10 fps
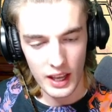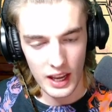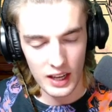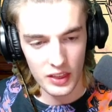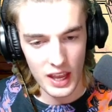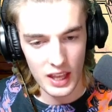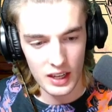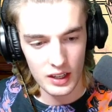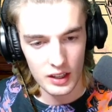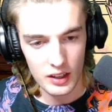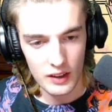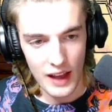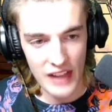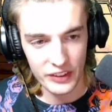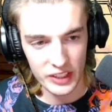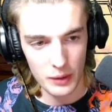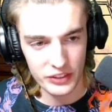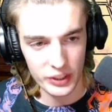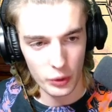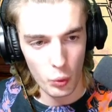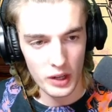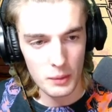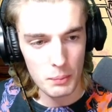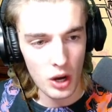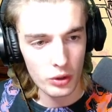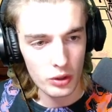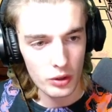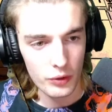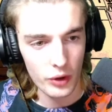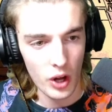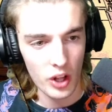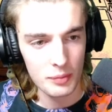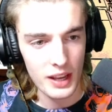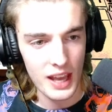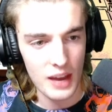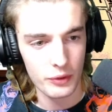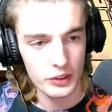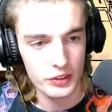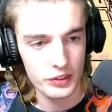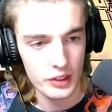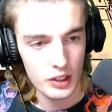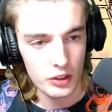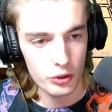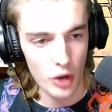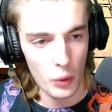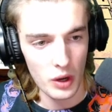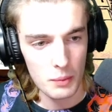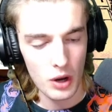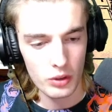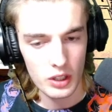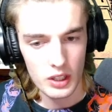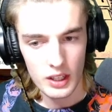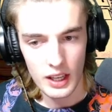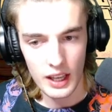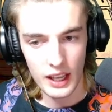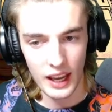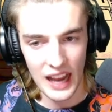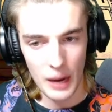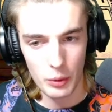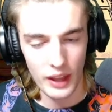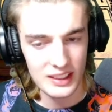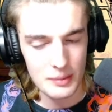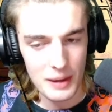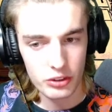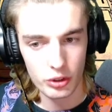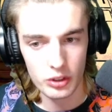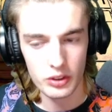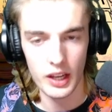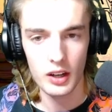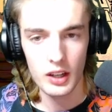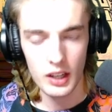And then I take 1 bone for all of my efforts, draw 1 bone, and I will end my turn there.